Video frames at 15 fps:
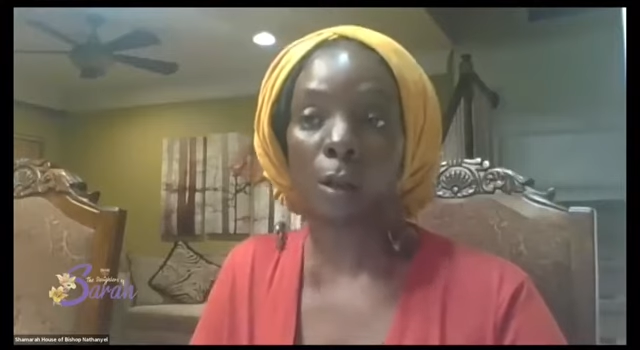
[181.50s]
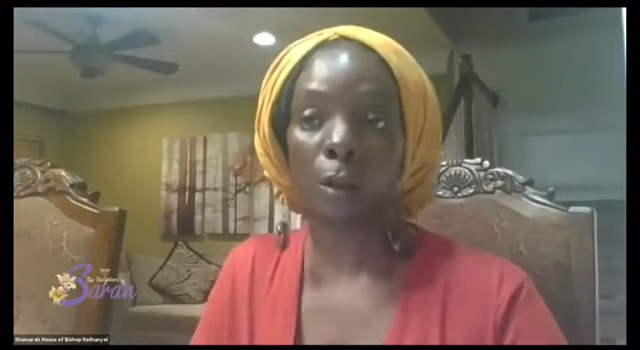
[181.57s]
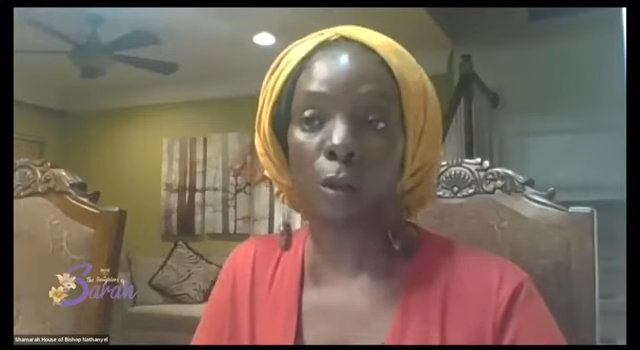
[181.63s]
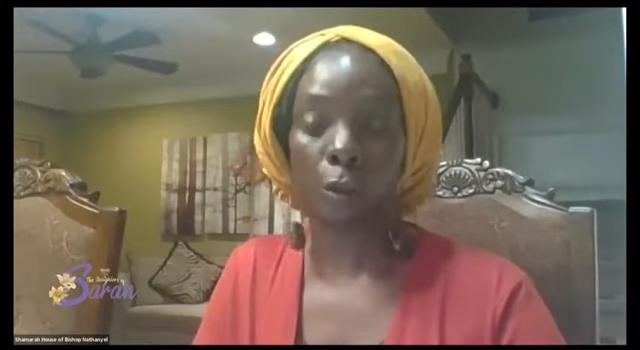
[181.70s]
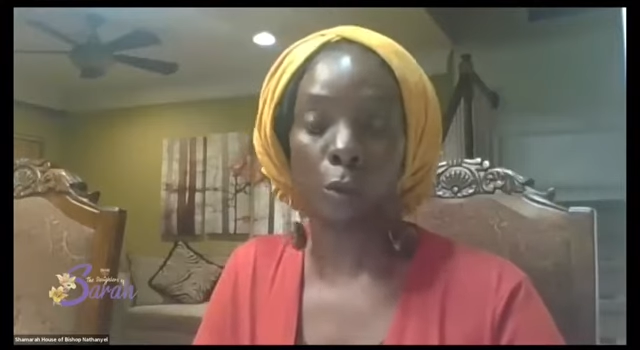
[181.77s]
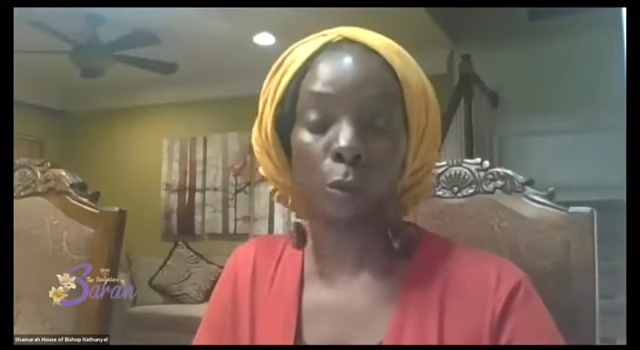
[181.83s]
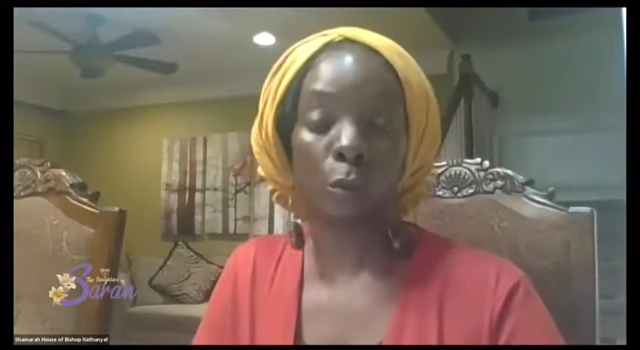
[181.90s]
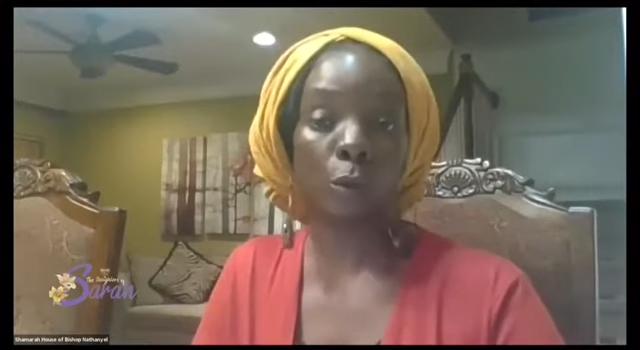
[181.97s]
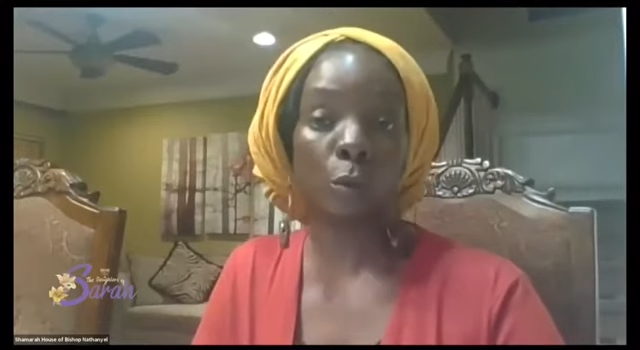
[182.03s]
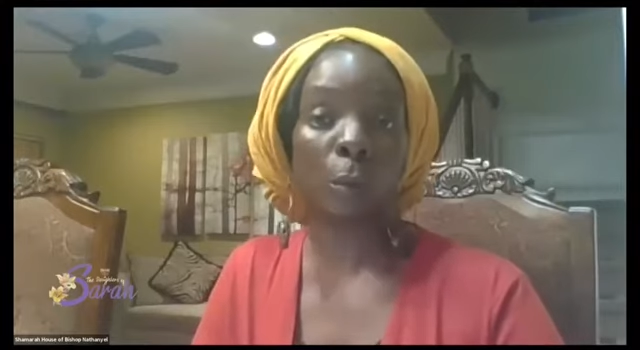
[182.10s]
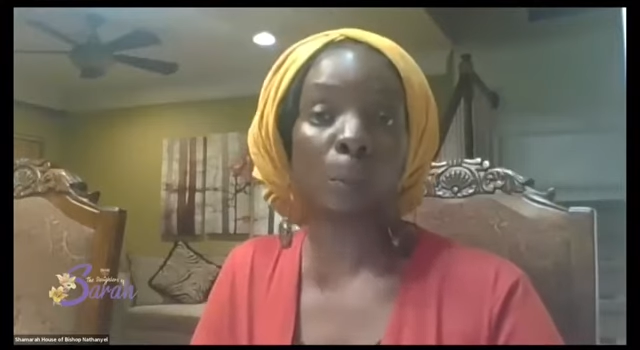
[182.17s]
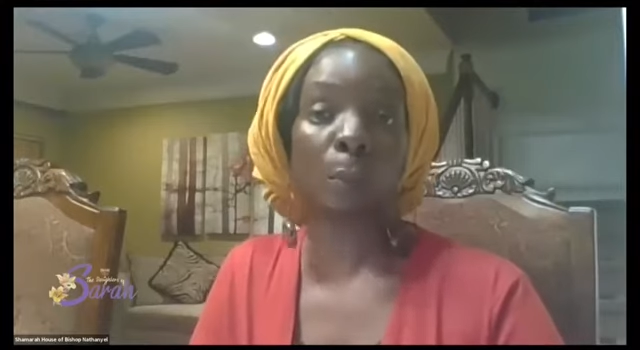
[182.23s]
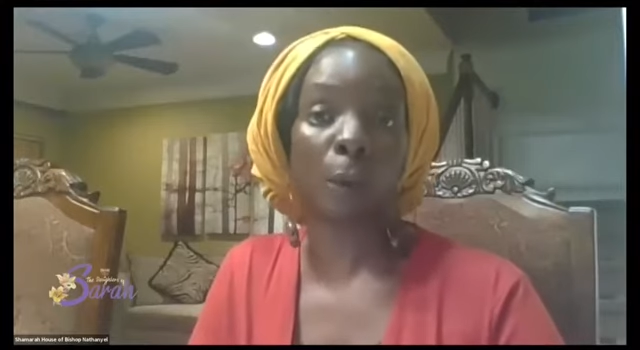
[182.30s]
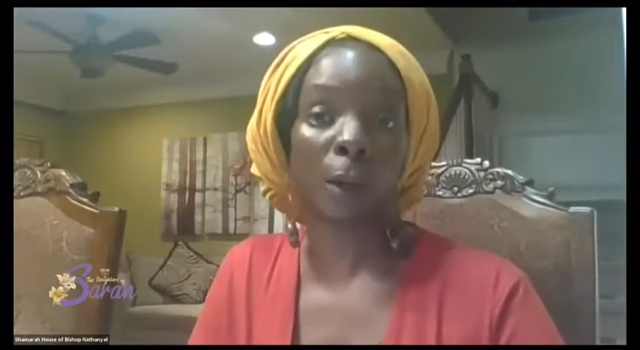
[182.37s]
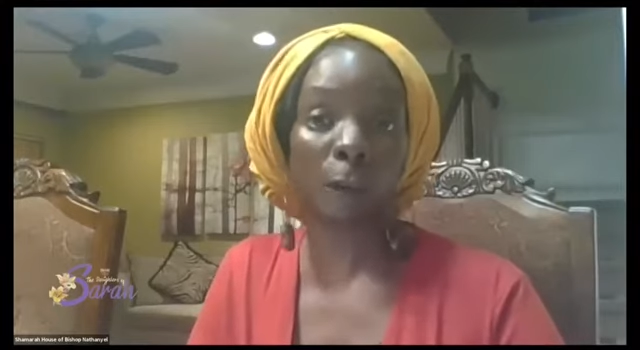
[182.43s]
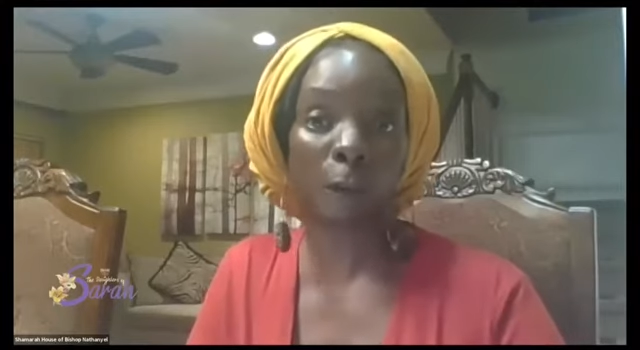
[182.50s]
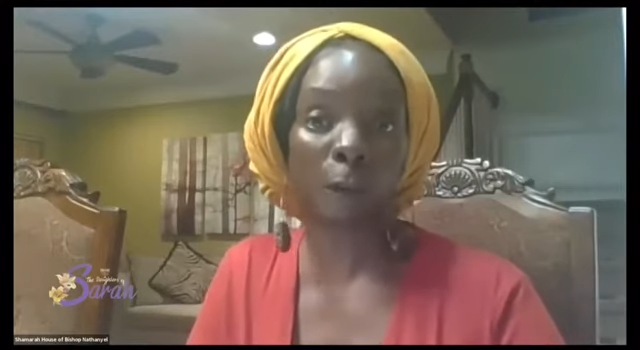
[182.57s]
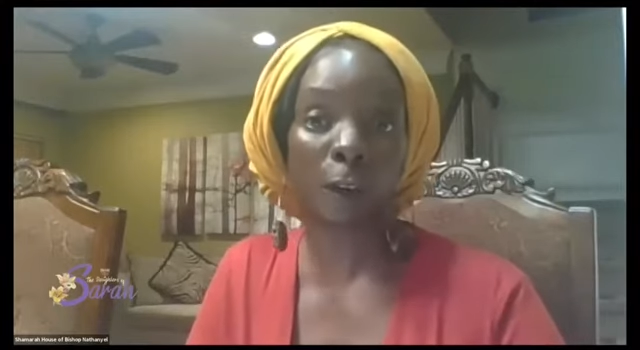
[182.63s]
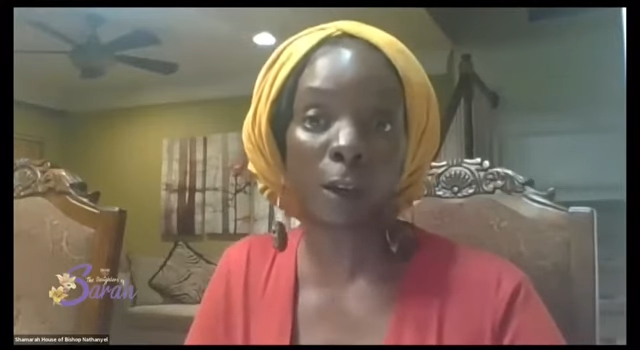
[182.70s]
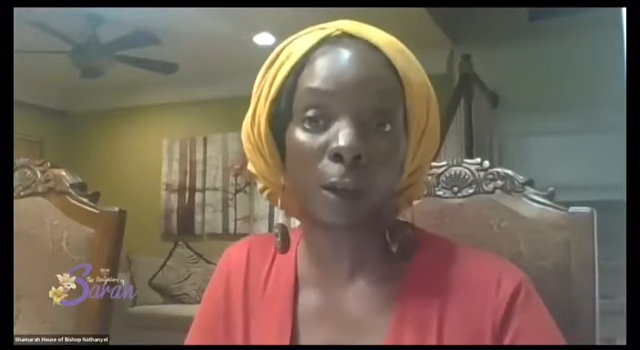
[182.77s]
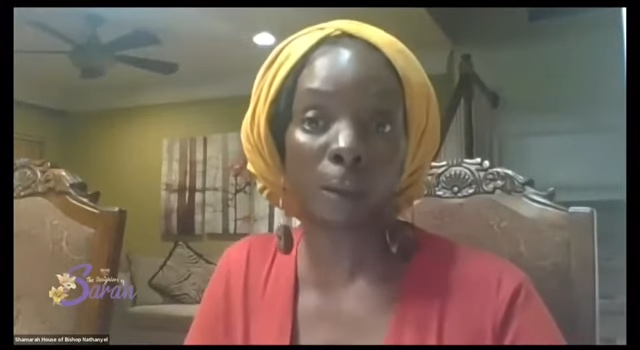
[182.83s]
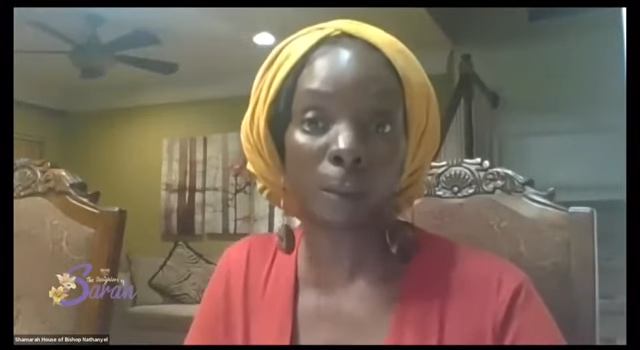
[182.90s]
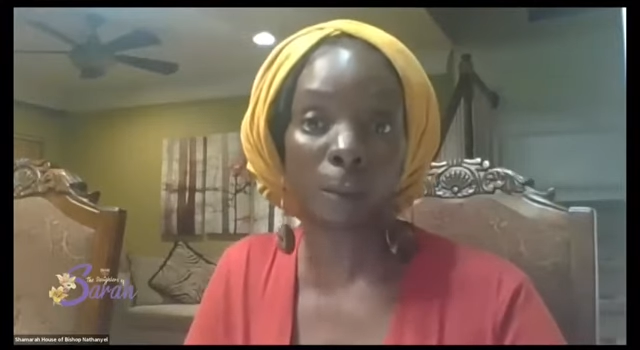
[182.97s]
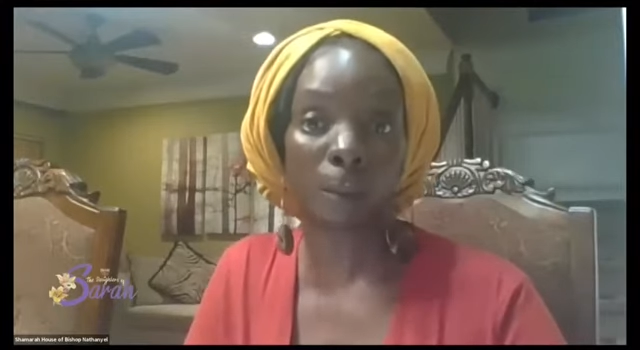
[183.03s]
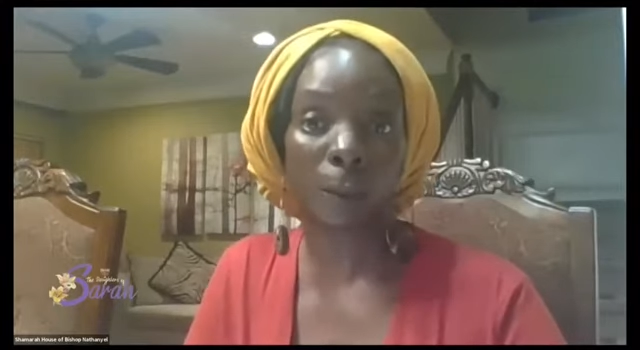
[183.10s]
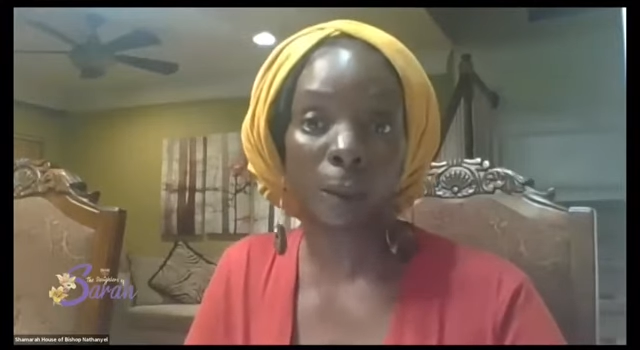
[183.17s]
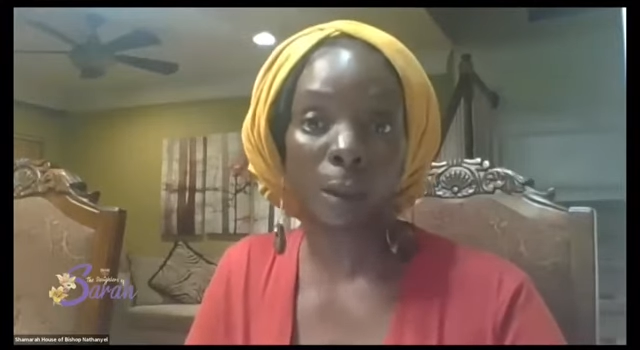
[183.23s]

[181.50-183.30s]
you, you to pray for them,